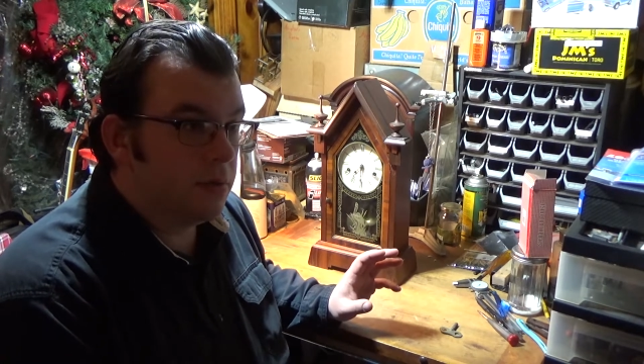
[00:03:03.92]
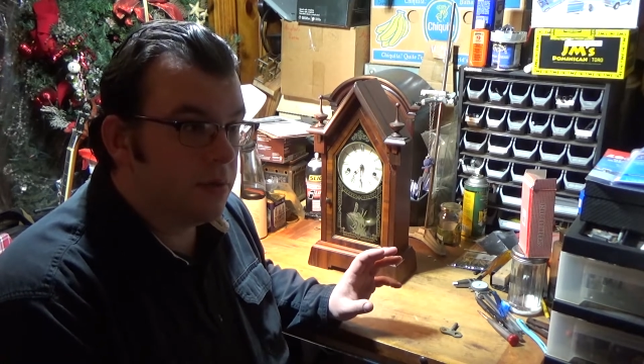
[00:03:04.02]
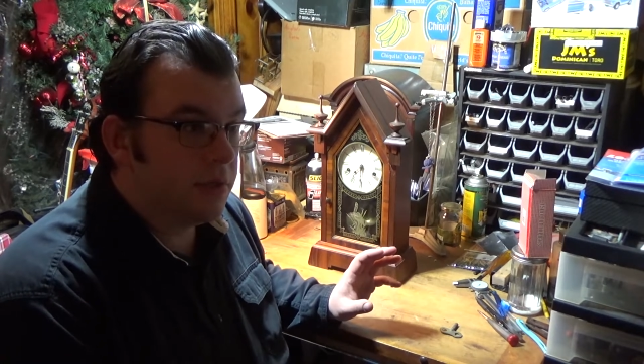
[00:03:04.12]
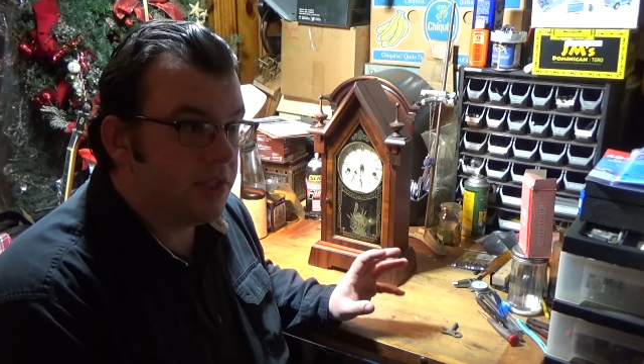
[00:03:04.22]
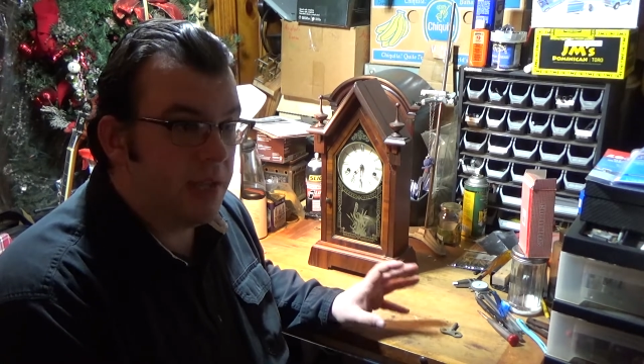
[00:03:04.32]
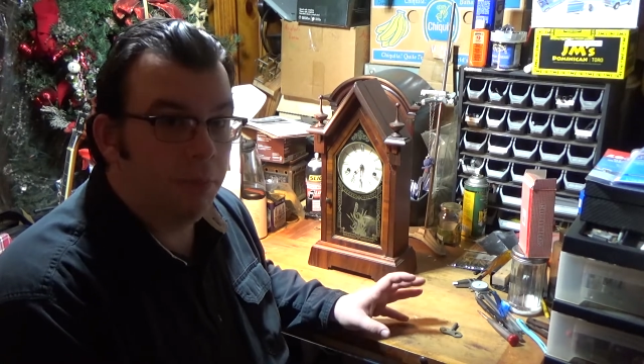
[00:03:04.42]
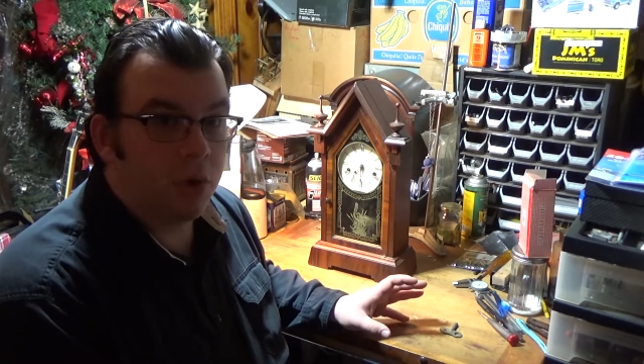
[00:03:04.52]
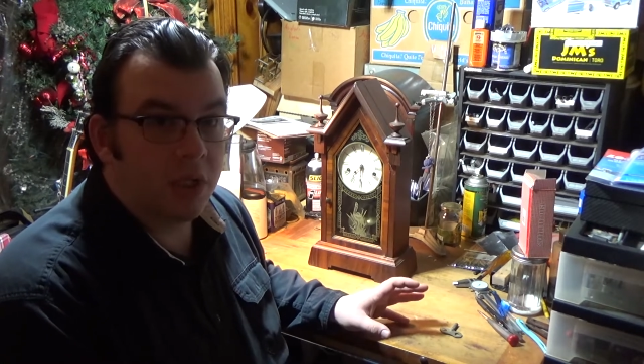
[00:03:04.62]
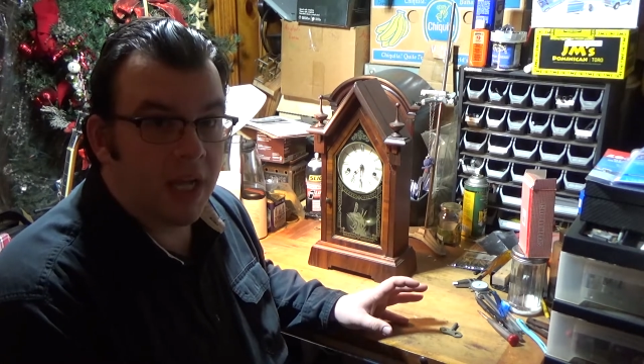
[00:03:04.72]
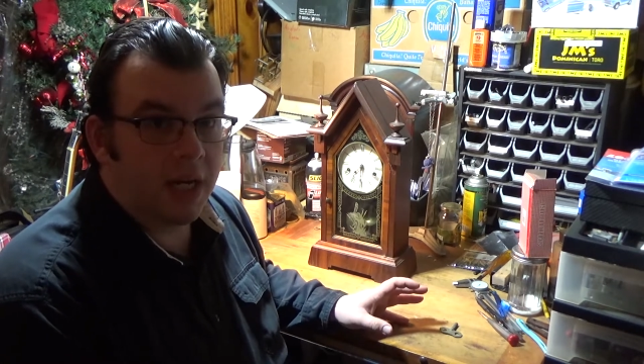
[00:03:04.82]
steeple
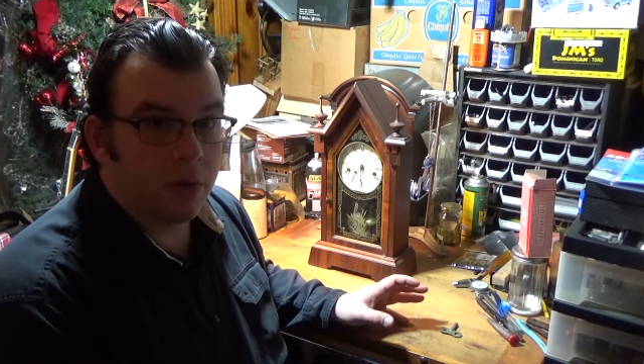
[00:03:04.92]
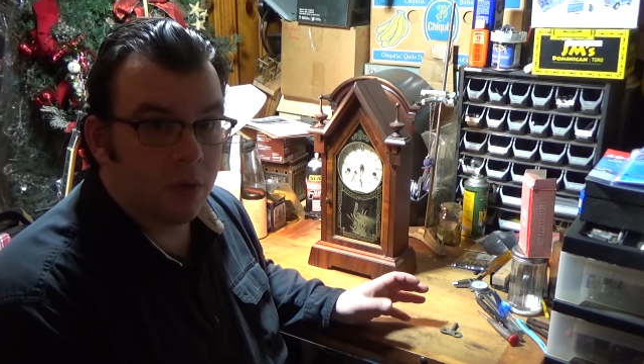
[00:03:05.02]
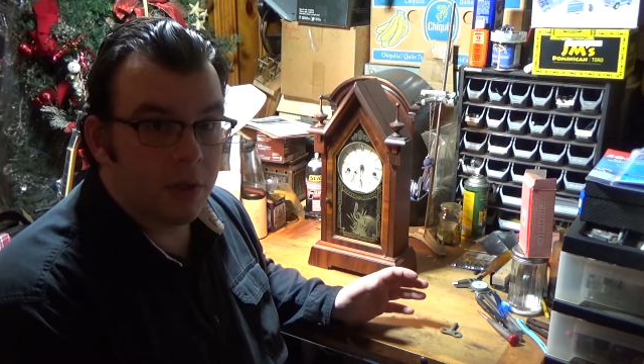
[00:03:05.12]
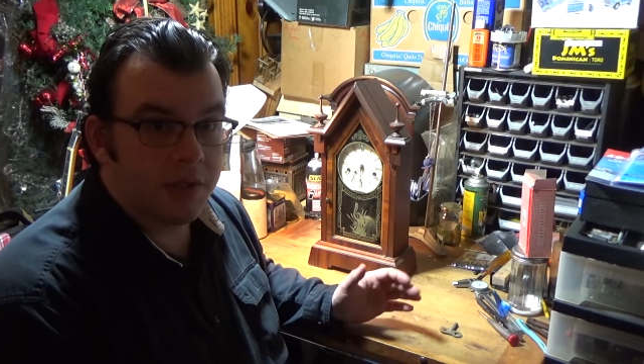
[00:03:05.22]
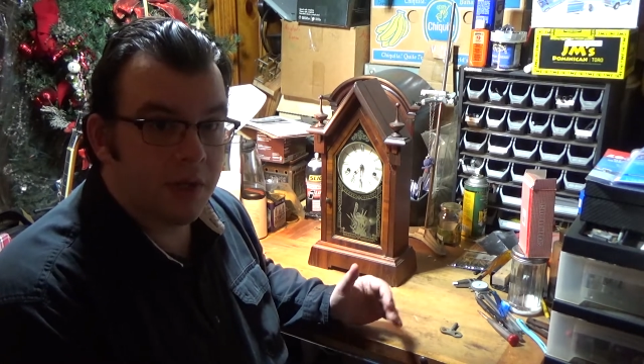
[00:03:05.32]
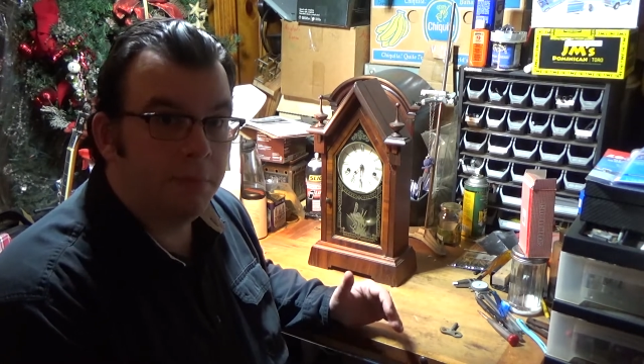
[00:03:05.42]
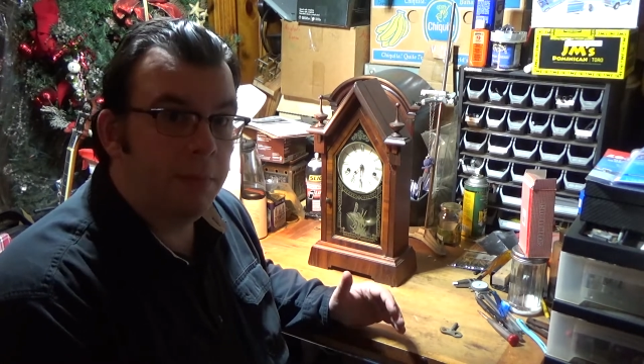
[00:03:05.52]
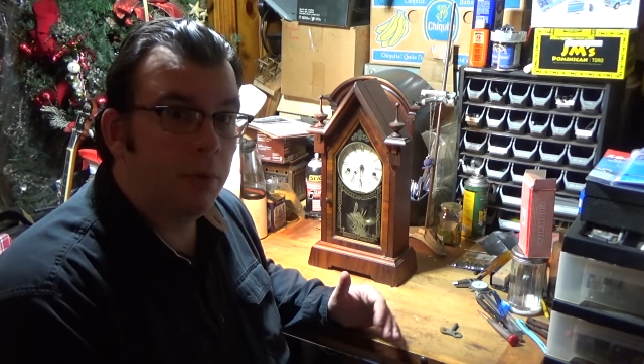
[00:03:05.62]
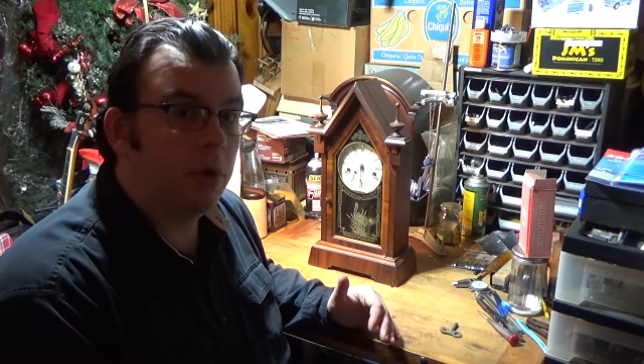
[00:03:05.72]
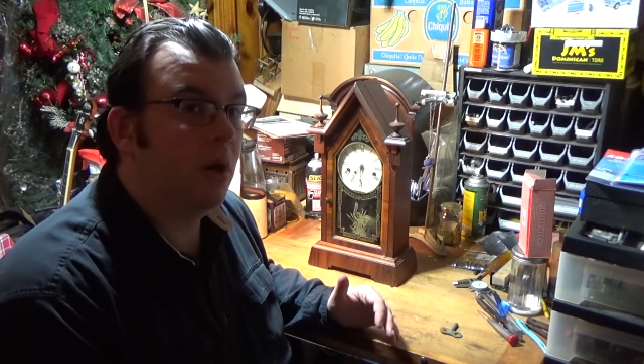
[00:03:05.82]
clock, or as some
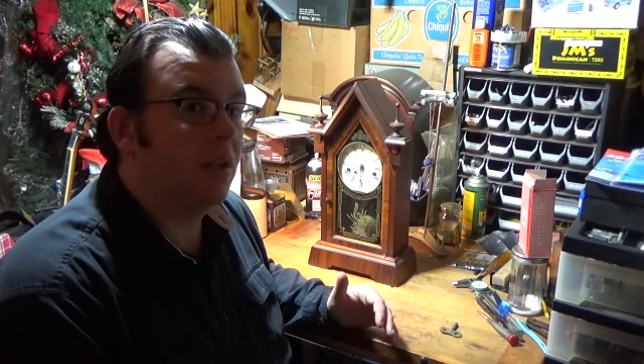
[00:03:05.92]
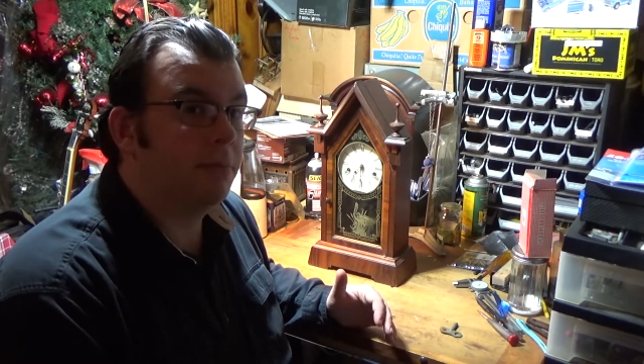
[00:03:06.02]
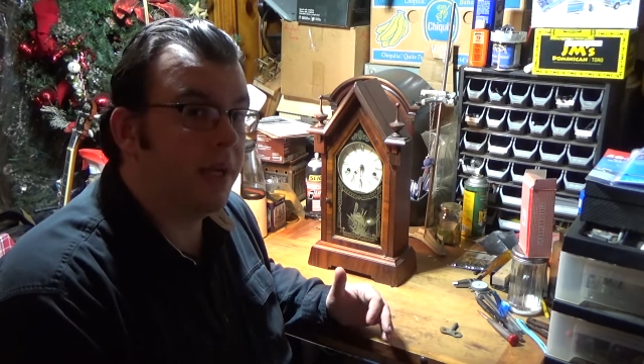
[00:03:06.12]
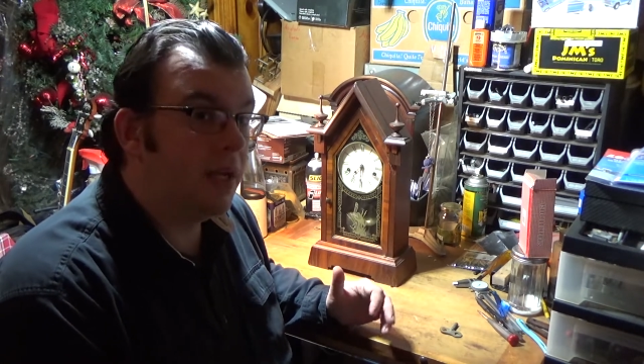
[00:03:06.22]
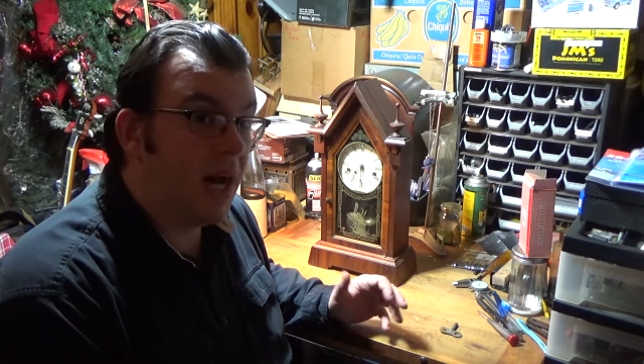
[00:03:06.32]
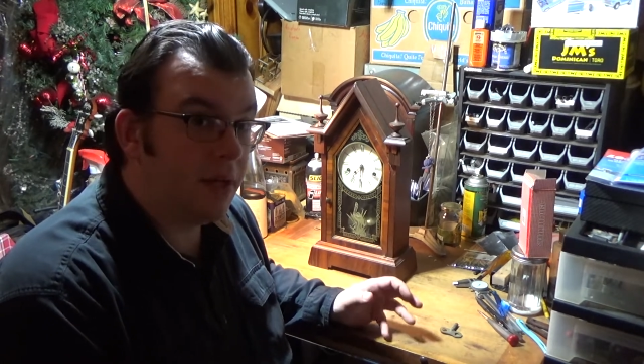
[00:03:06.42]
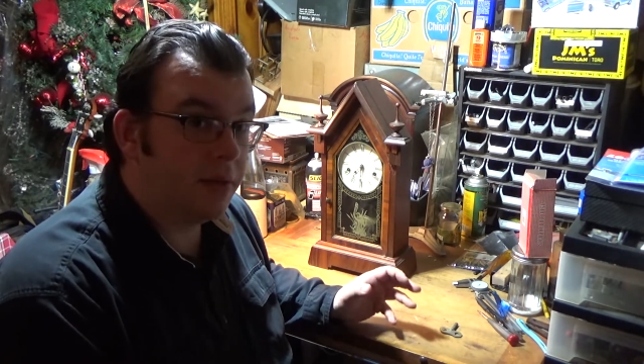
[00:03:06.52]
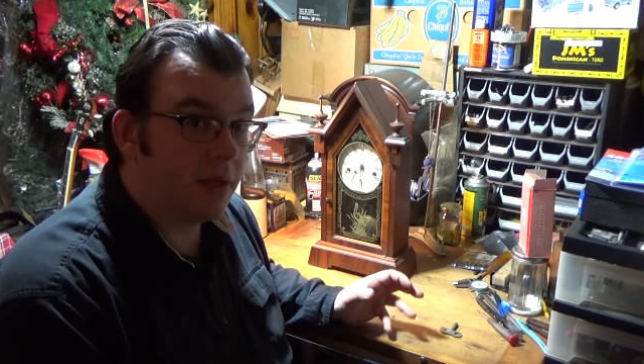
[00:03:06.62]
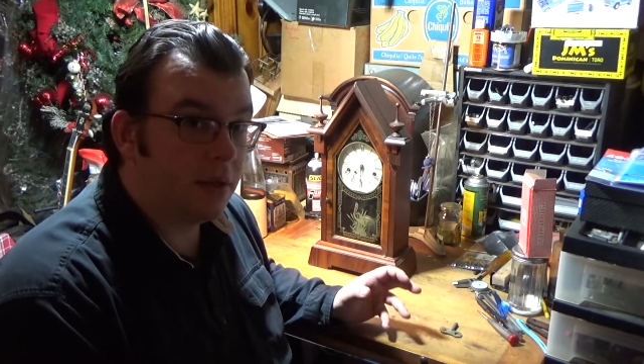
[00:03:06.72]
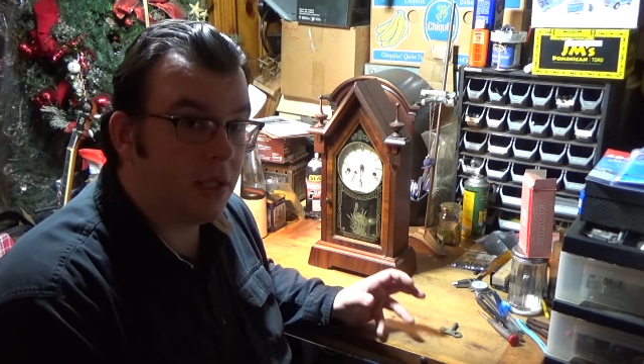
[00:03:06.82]
people call them, a
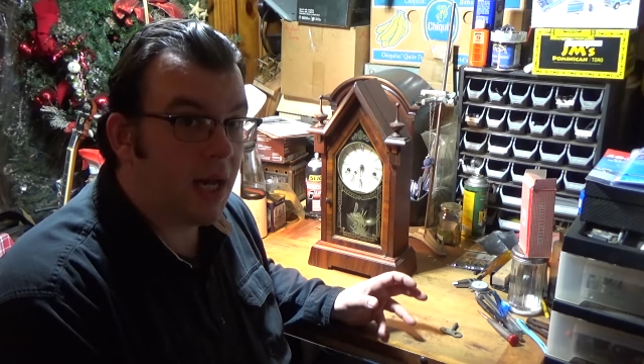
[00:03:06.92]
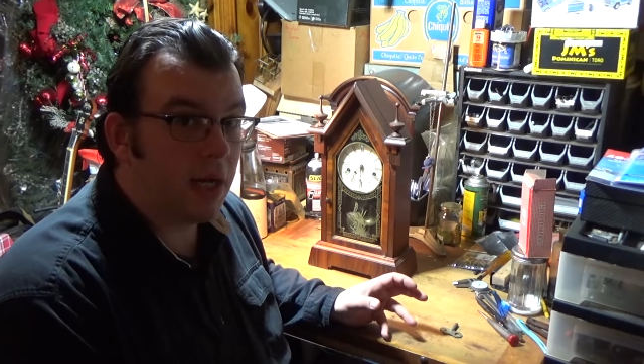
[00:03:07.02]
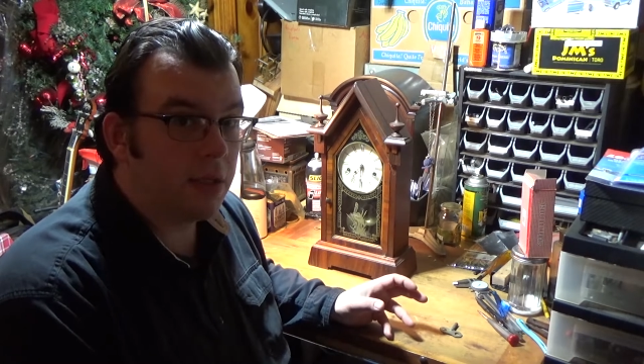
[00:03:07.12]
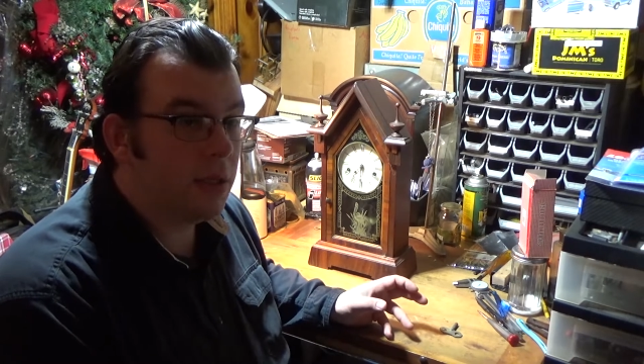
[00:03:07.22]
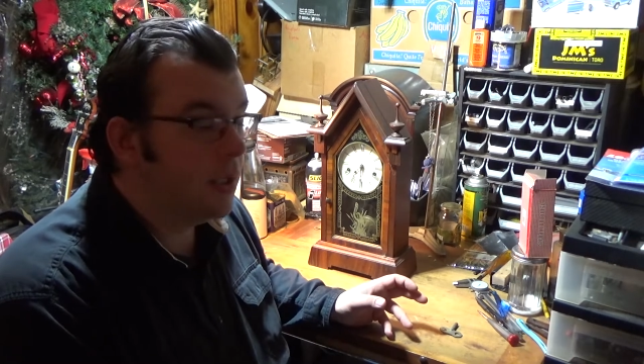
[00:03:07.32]
Gothic clock.